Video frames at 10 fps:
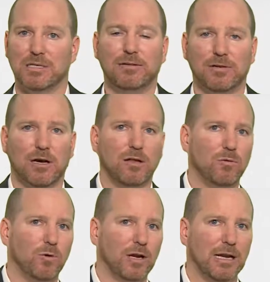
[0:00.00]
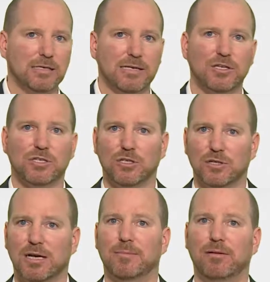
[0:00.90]
even other organizations, to
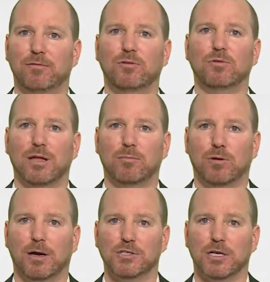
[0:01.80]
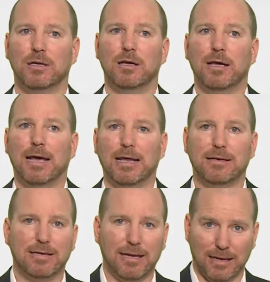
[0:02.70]
come and view that project and